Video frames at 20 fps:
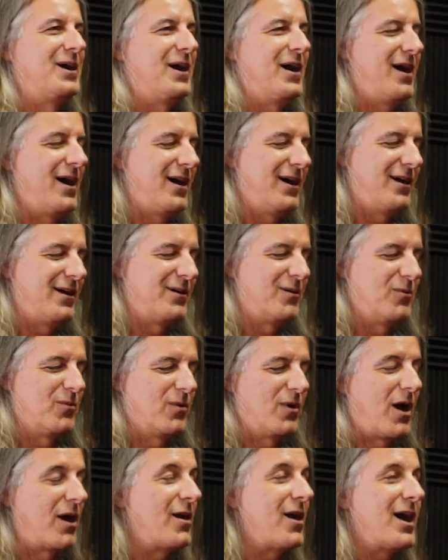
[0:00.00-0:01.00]
uh,
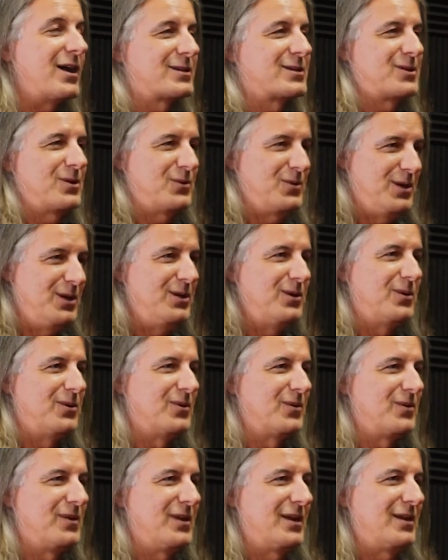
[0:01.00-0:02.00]
are not so
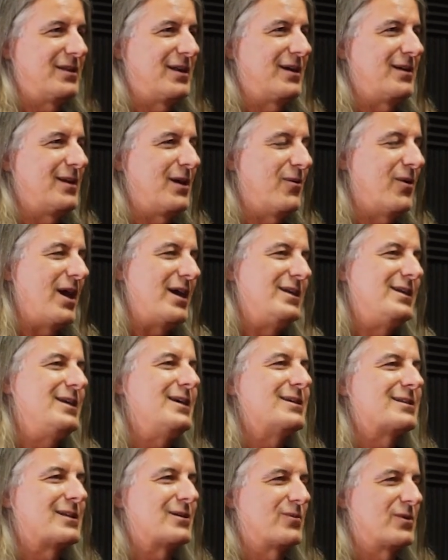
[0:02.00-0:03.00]
new. right. there were
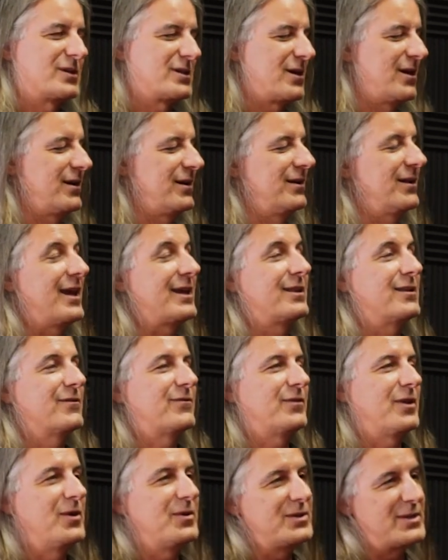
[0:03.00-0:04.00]
ideas that were started, like the
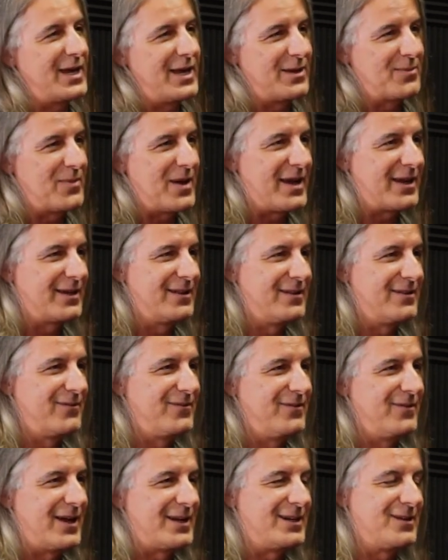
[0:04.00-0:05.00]
float tank back in
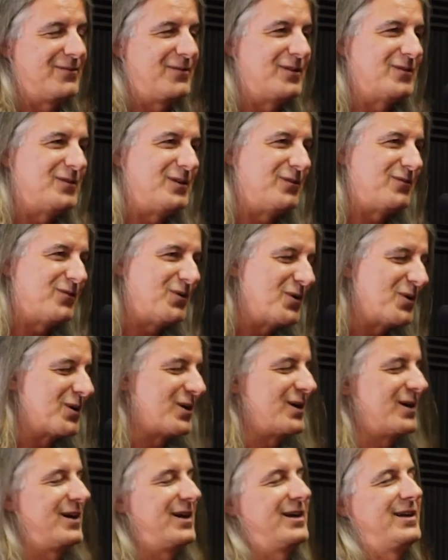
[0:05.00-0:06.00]

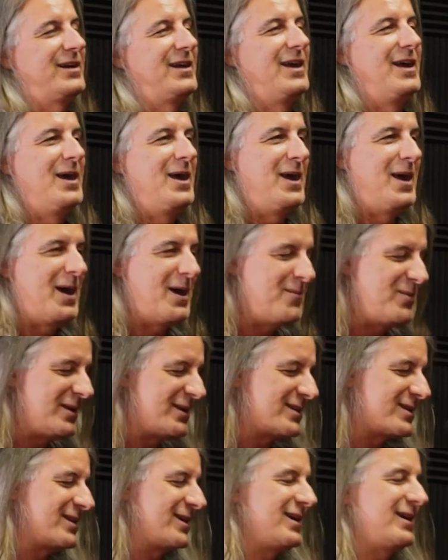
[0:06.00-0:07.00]
1954, mm-hmm. and
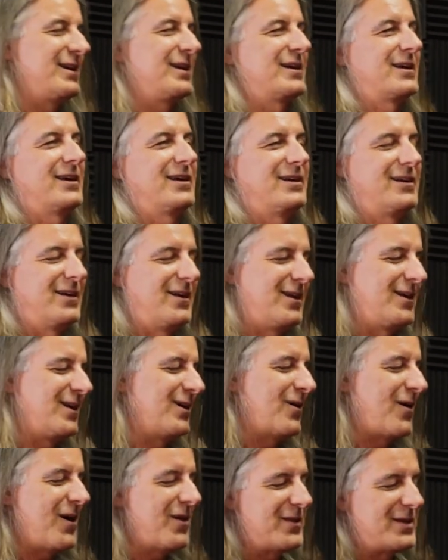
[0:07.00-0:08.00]
Hemi-Sync, and you
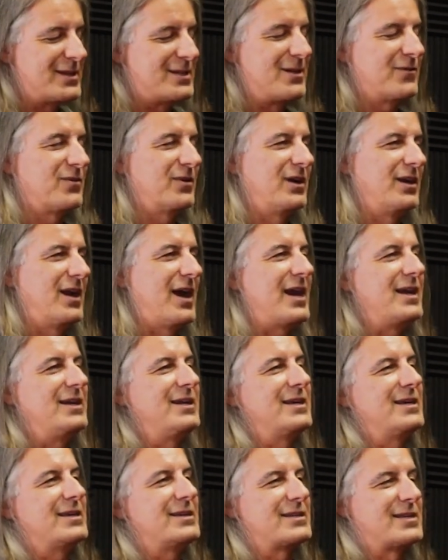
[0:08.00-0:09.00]
know all these different
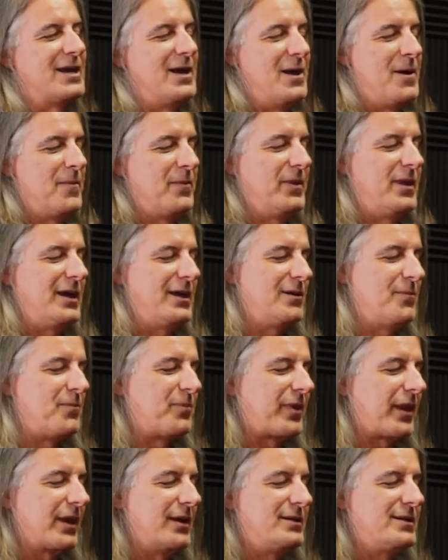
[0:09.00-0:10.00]
ideas that
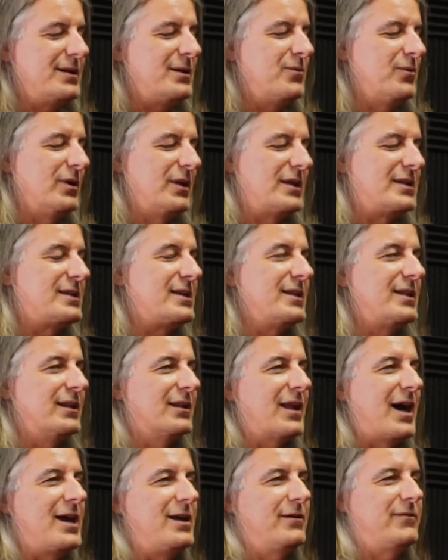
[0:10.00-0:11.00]
didn't really see the
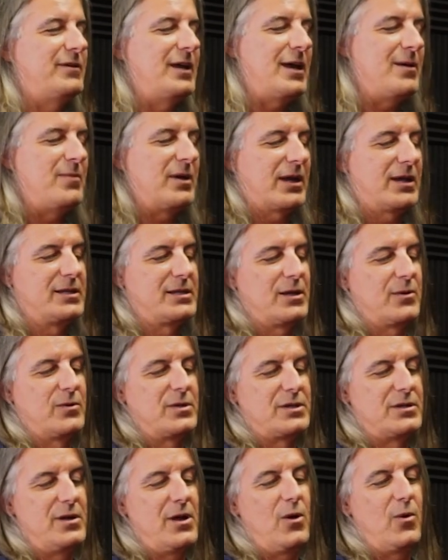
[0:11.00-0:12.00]
light of day because there
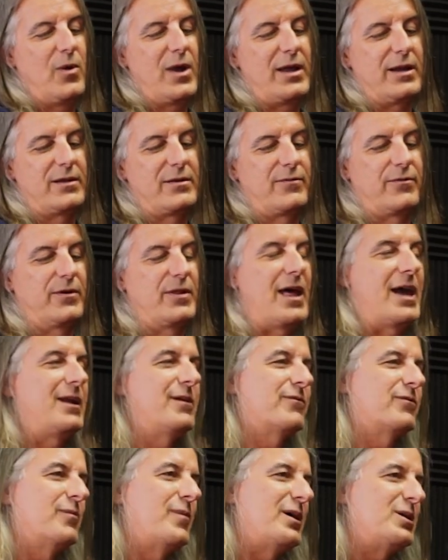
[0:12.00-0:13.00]
was no way for that
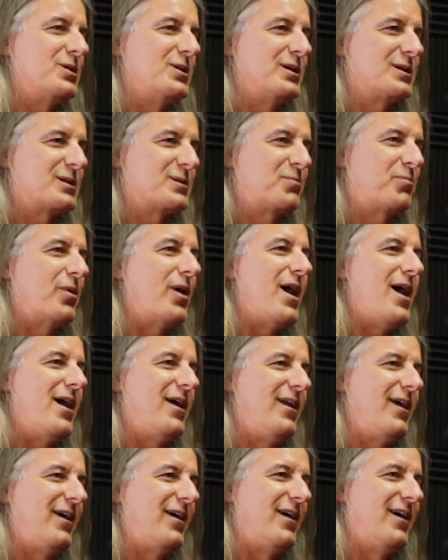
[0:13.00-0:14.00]
information to
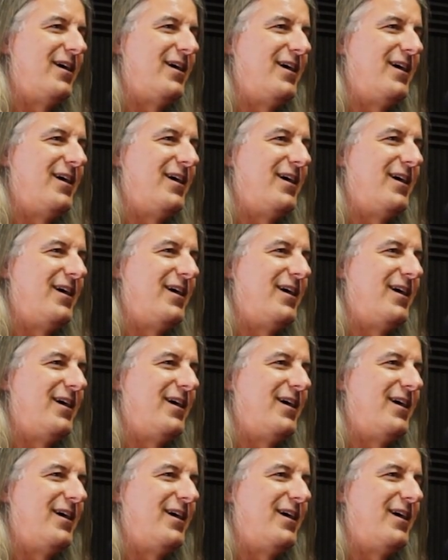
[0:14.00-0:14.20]
spread.